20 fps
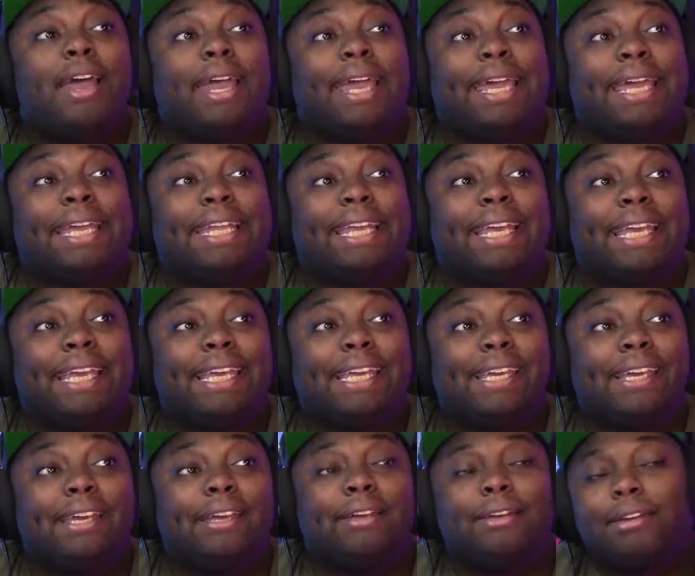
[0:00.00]
and
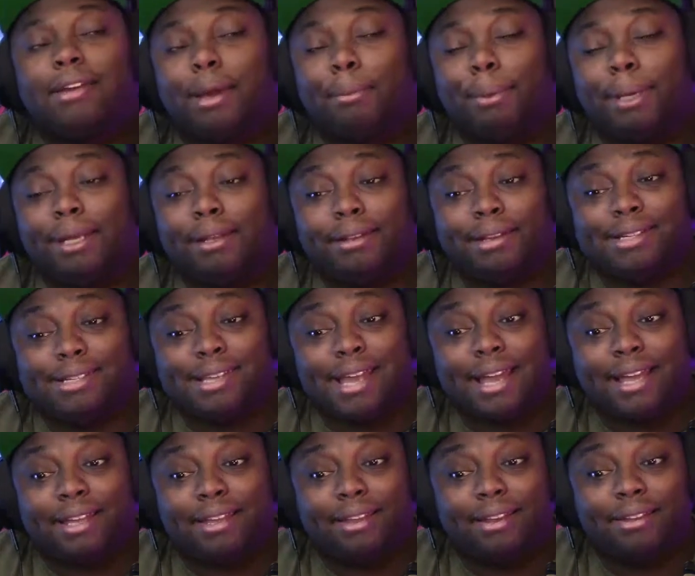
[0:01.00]
he does
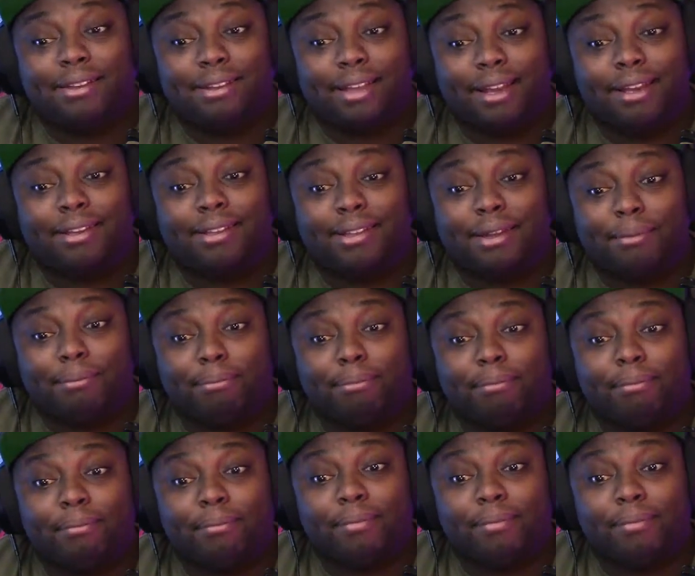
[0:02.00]
not like them.